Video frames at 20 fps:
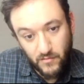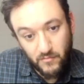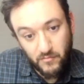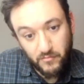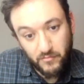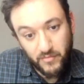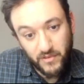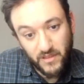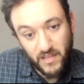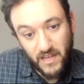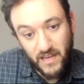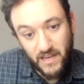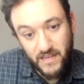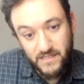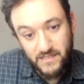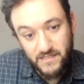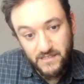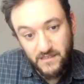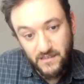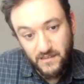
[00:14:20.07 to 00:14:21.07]

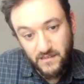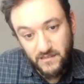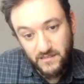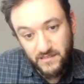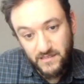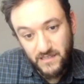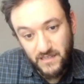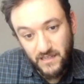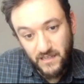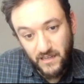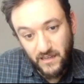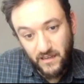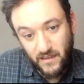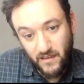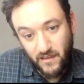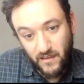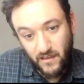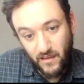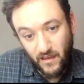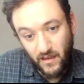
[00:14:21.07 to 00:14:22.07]
plus T
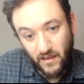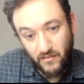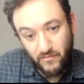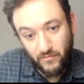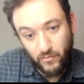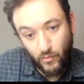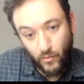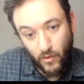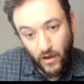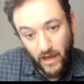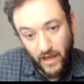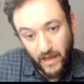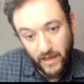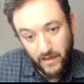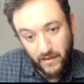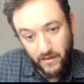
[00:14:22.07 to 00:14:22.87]
of y.